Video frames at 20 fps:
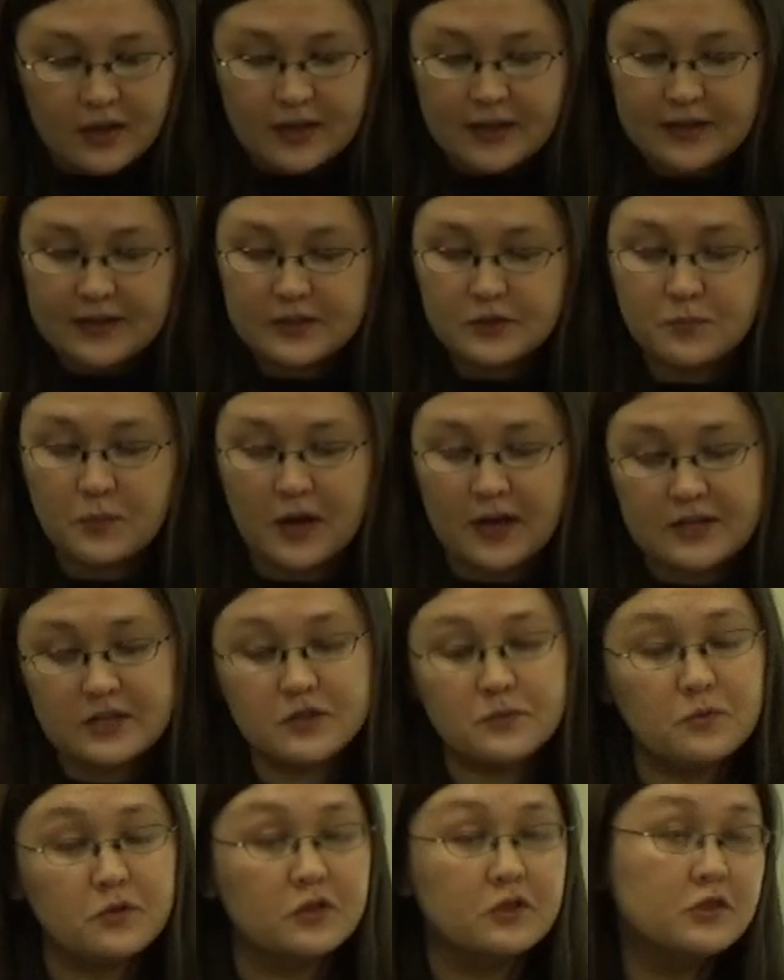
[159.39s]
it is
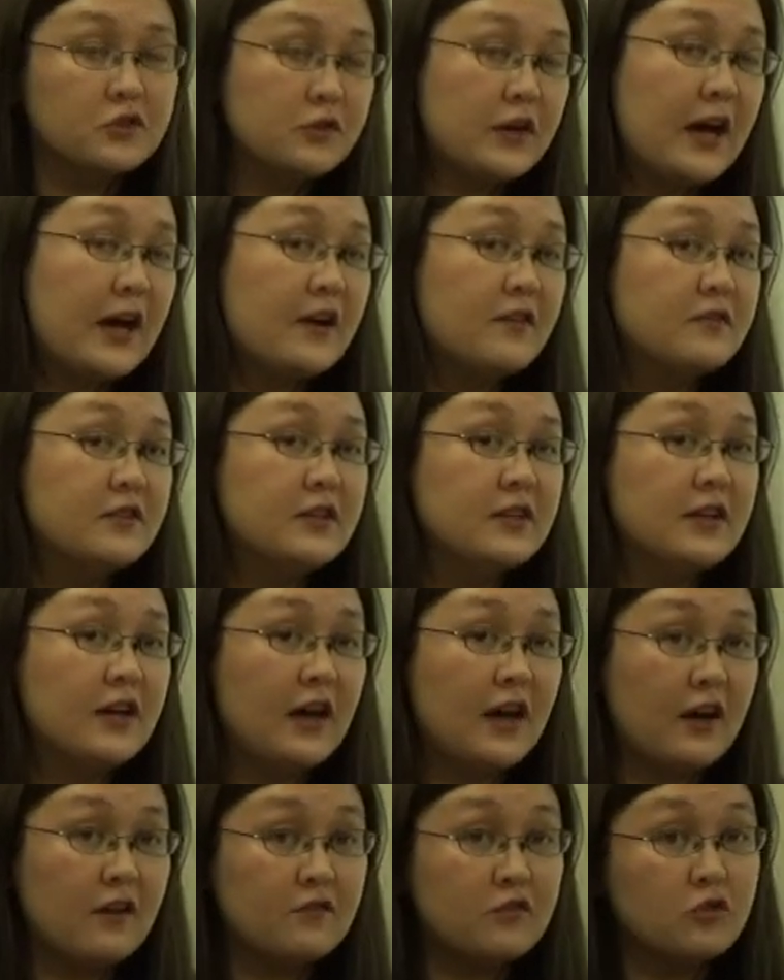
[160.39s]
possible to have
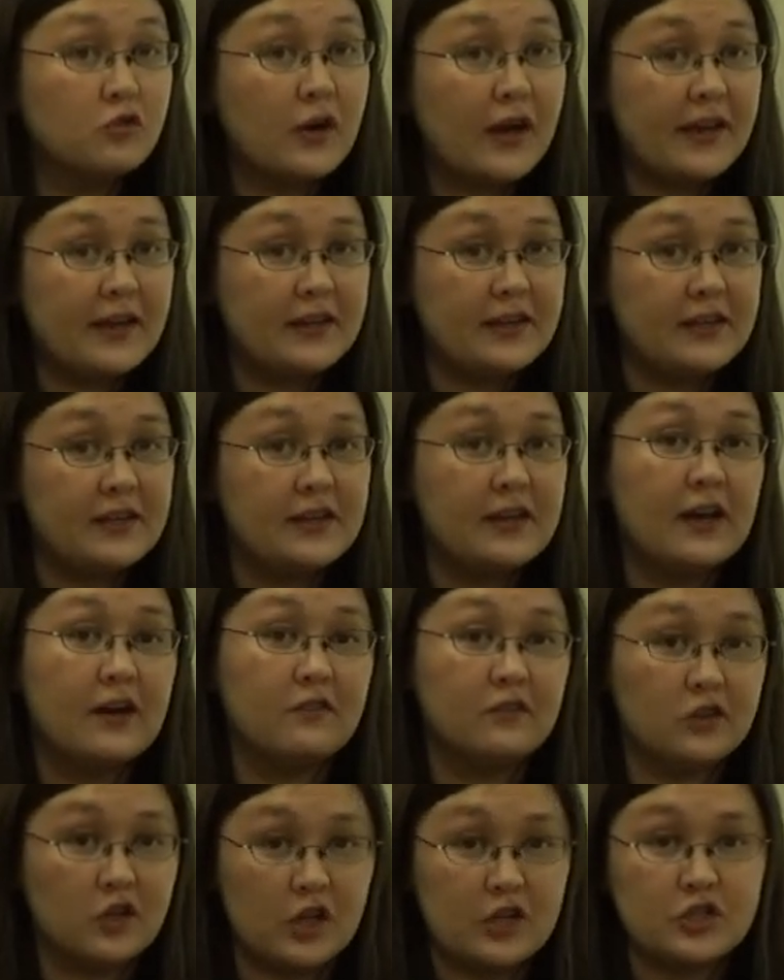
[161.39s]
a variety
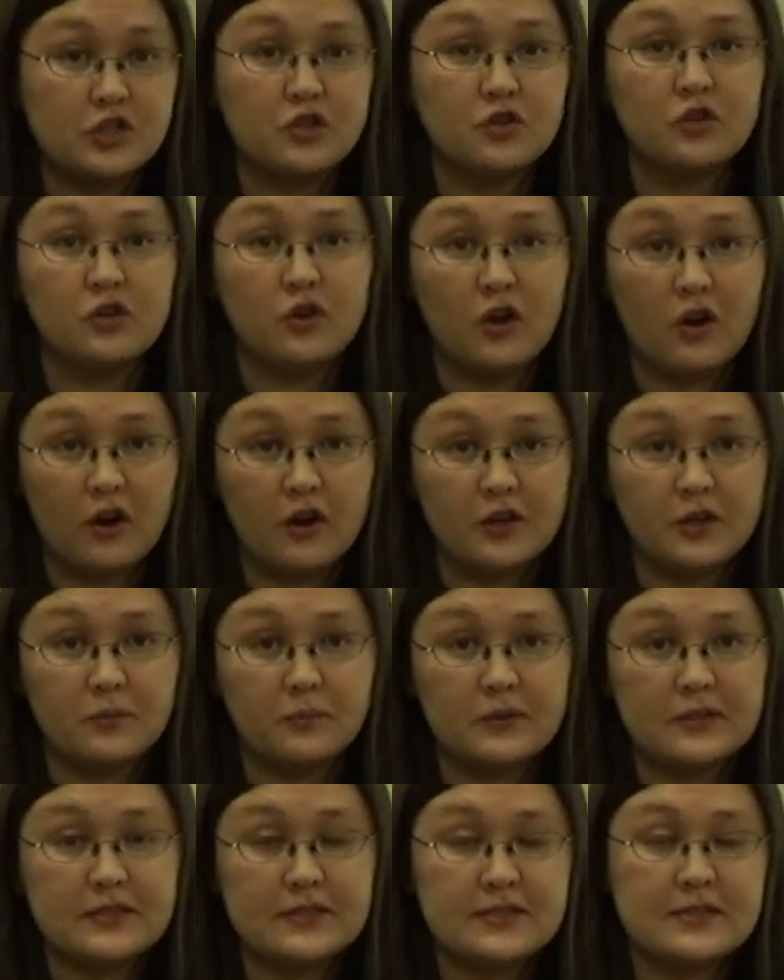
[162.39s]
of logical
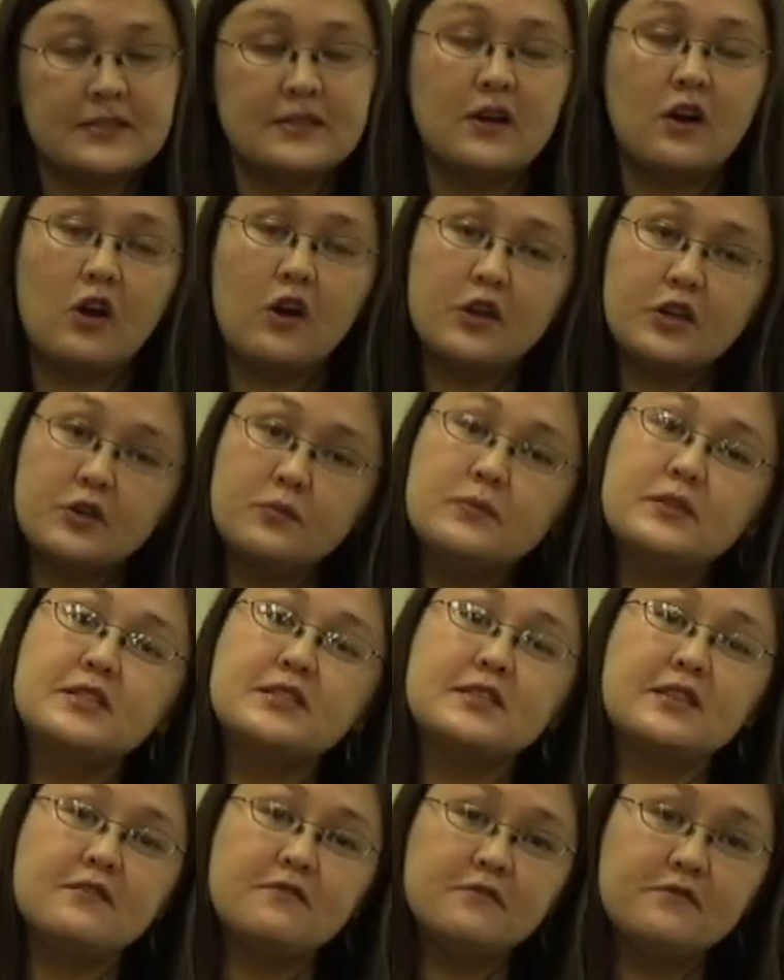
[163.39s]
arguments,
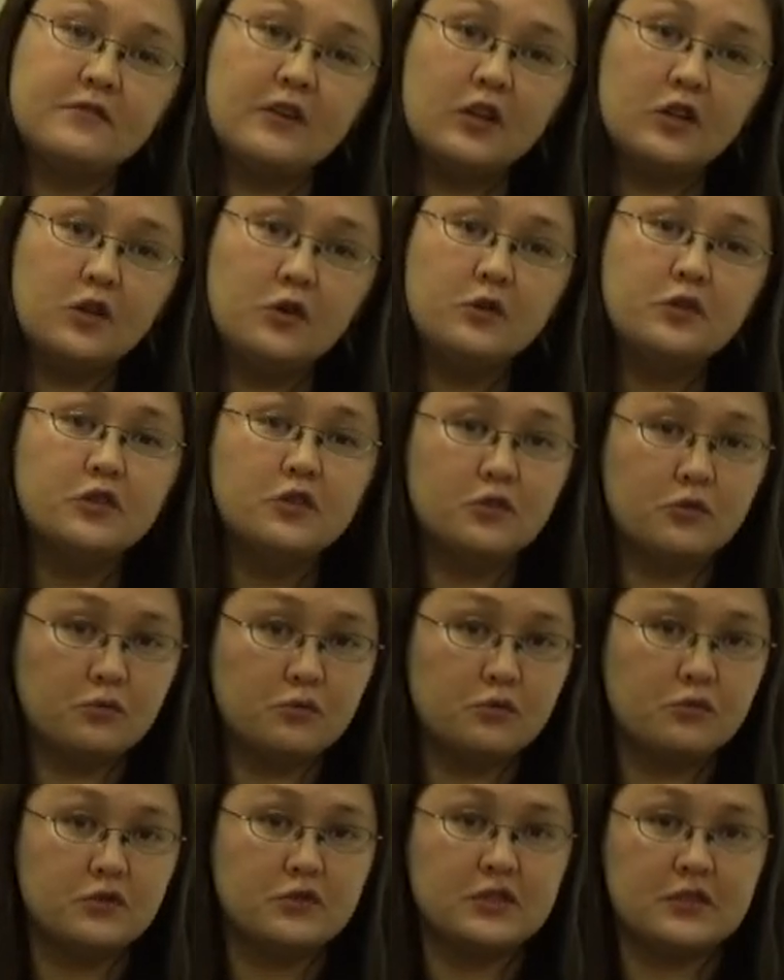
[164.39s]
arguments that follow the
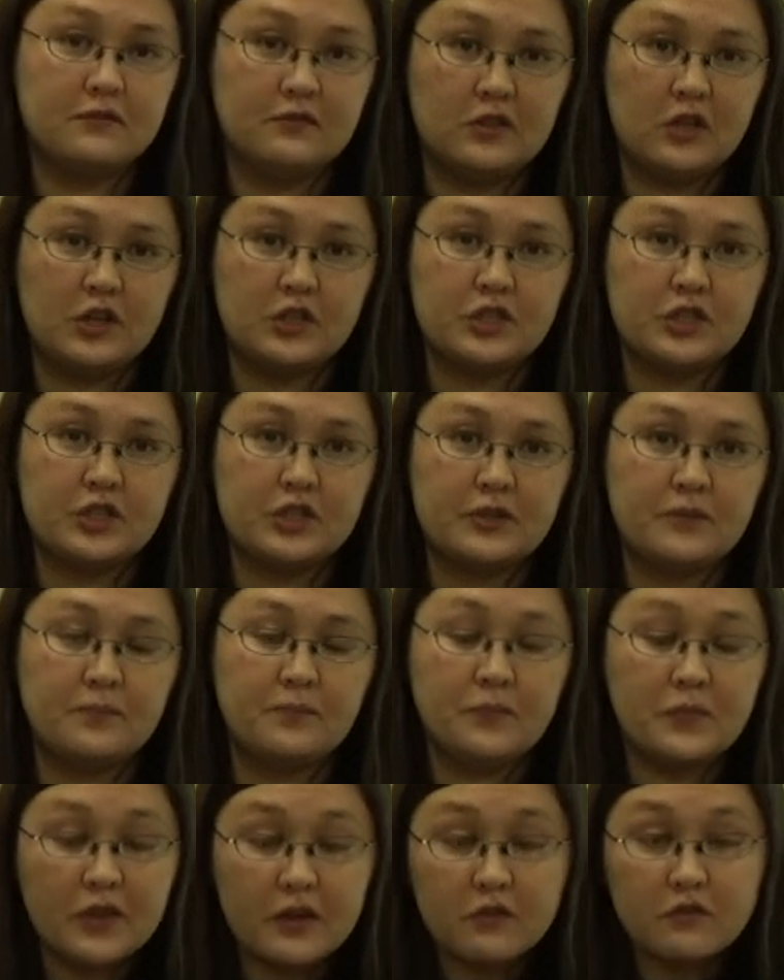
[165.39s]
rules of logic.
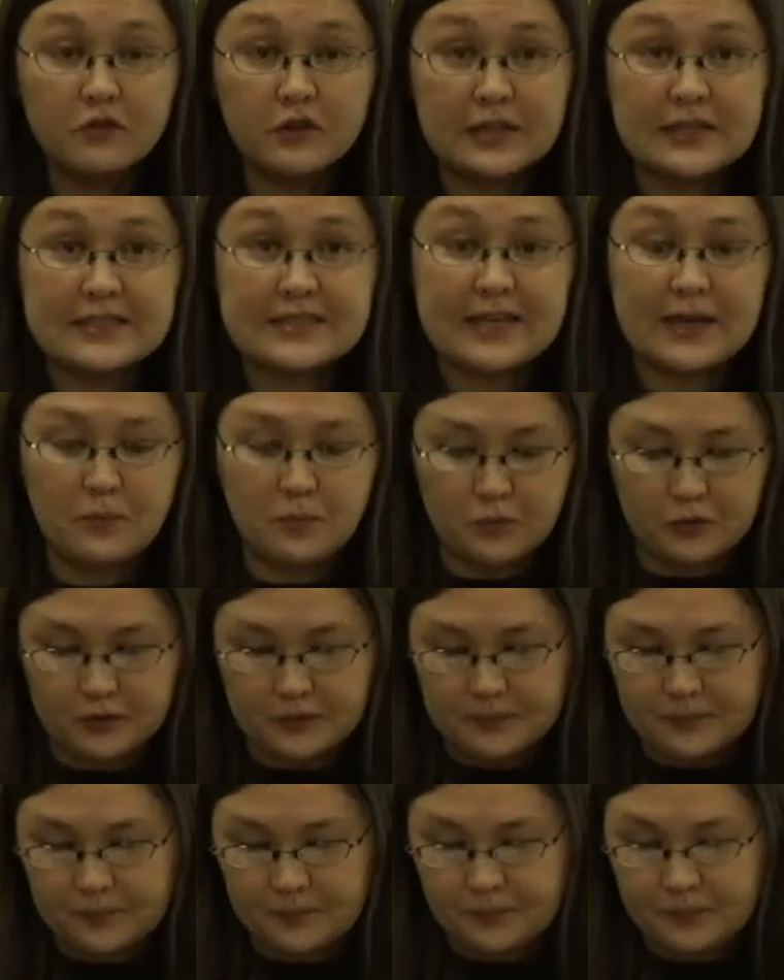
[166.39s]
For
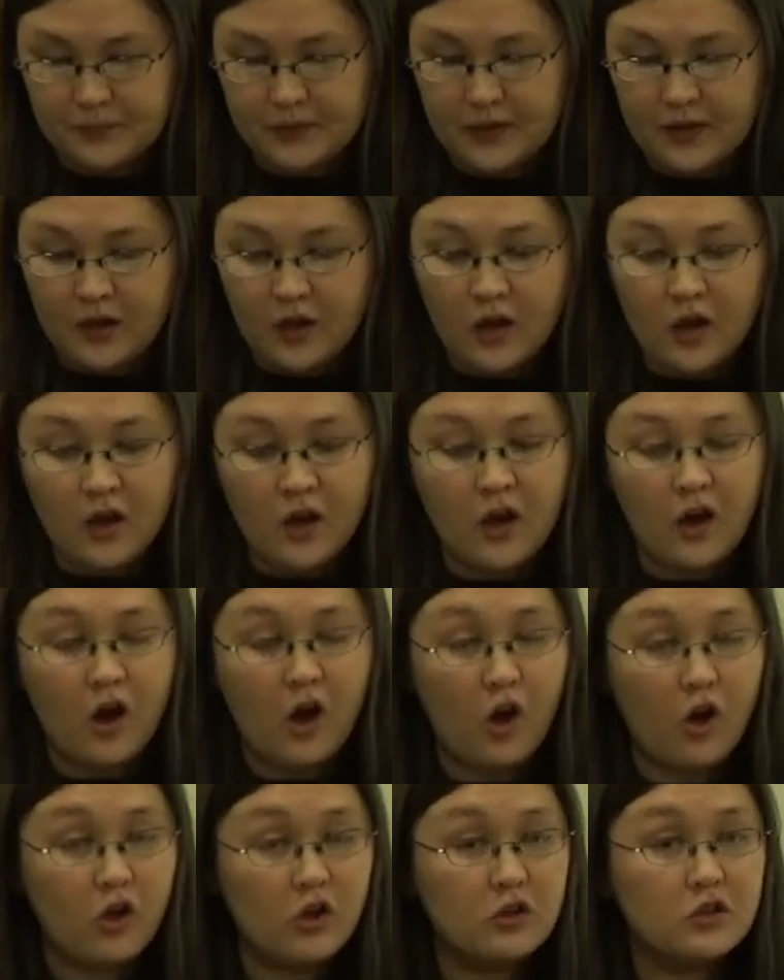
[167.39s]
example,
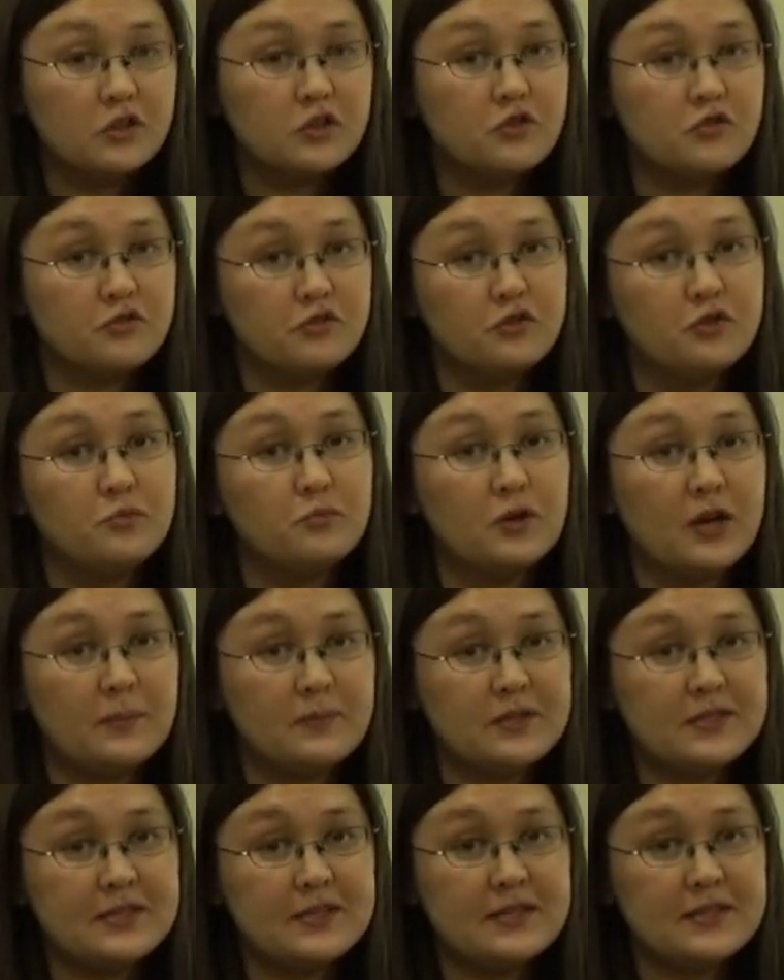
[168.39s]
all true
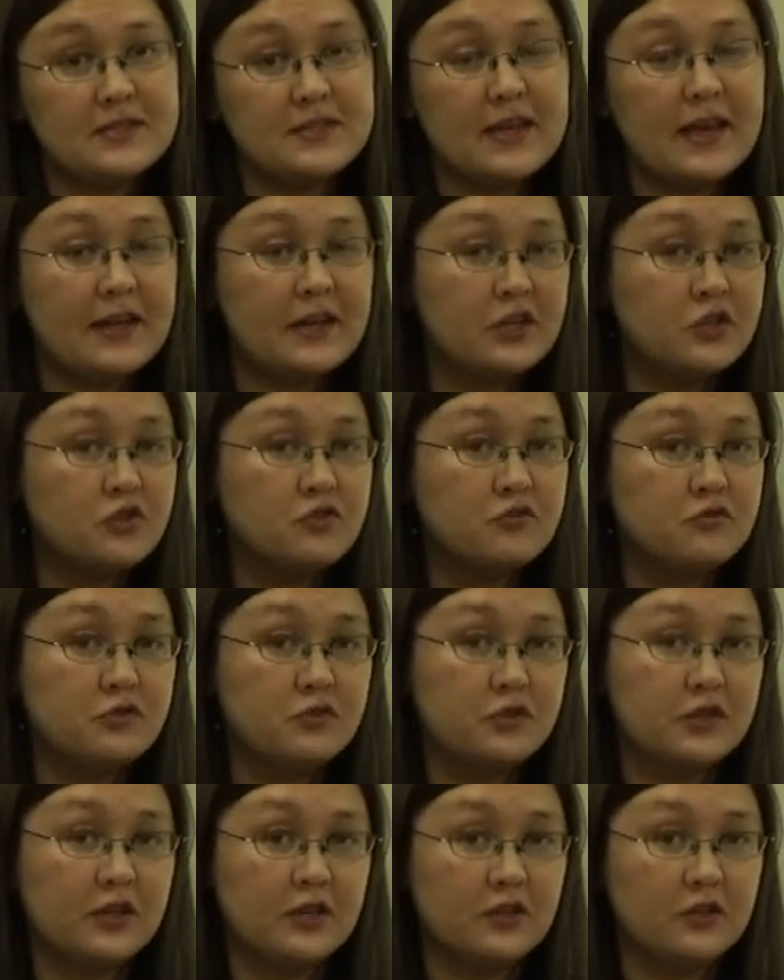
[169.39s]
premises and a
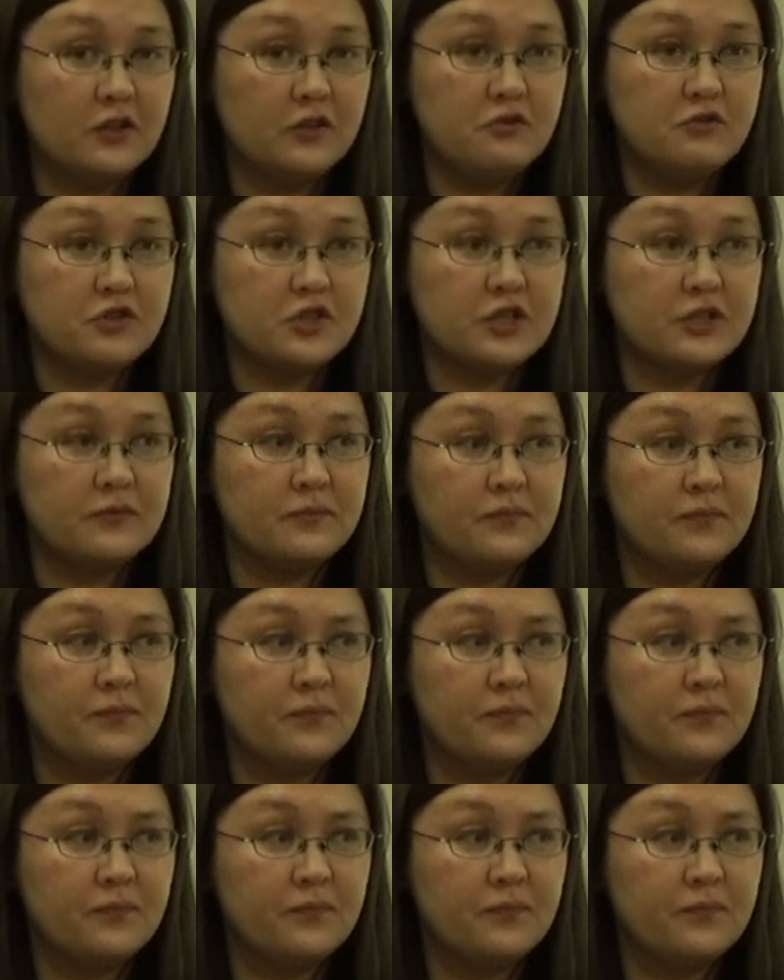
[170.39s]
true conclusion,